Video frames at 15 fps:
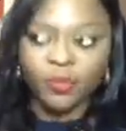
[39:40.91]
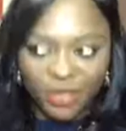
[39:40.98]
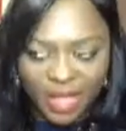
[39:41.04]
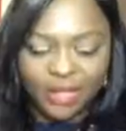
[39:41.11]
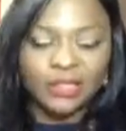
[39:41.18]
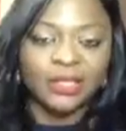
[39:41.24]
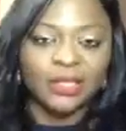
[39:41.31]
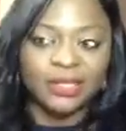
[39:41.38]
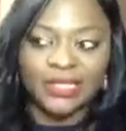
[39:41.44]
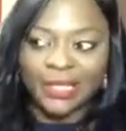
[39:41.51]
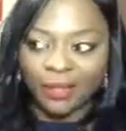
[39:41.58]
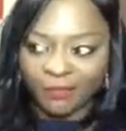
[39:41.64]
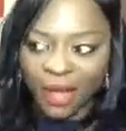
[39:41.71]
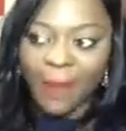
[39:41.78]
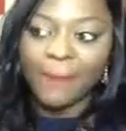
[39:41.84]
think to
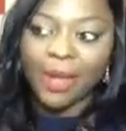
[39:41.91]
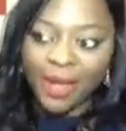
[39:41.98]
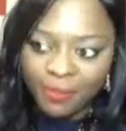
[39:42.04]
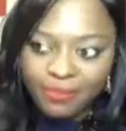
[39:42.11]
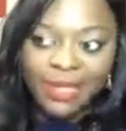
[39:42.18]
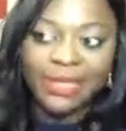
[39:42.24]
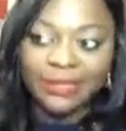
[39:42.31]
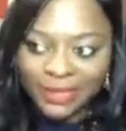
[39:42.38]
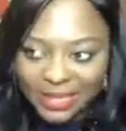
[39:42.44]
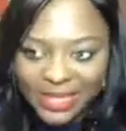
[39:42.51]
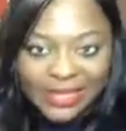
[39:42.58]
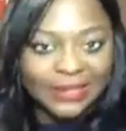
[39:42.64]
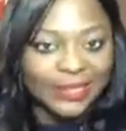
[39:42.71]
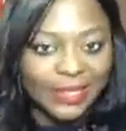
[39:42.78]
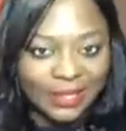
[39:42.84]
yourself, am I meeting his